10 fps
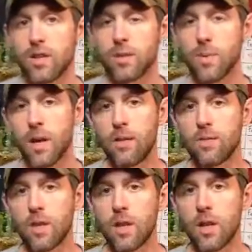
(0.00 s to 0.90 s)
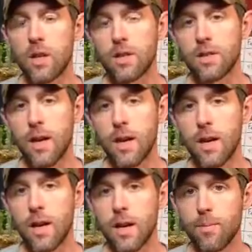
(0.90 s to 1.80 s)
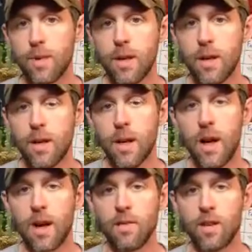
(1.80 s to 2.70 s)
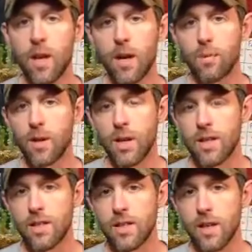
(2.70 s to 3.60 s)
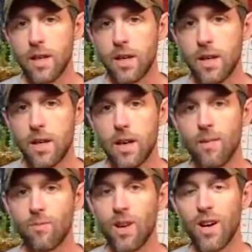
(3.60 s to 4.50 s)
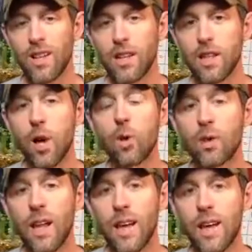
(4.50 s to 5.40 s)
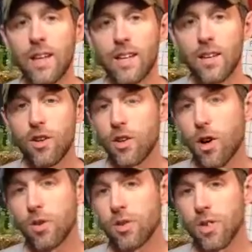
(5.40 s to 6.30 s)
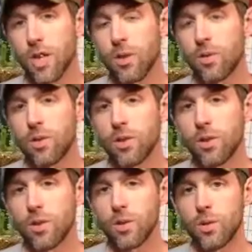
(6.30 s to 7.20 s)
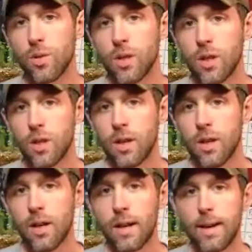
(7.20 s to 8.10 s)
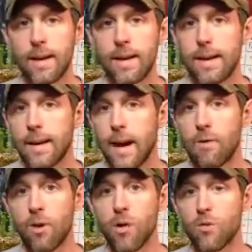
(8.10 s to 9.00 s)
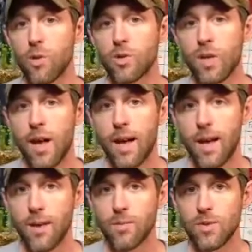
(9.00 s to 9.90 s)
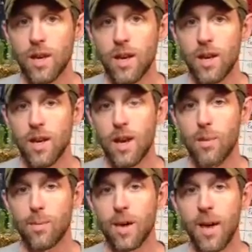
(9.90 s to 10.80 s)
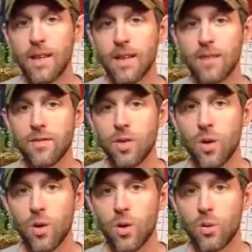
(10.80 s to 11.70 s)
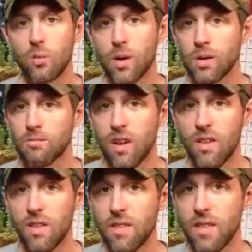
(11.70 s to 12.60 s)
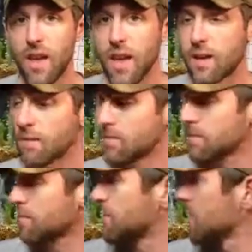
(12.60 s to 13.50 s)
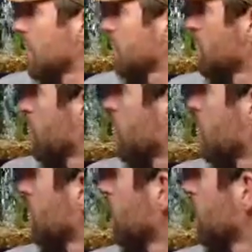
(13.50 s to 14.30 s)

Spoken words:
It's been up for a long time. I have a lot of plants in here. I'm running low light, no CO2. I run root tabs and API leaf zone, but other than that, that's about it.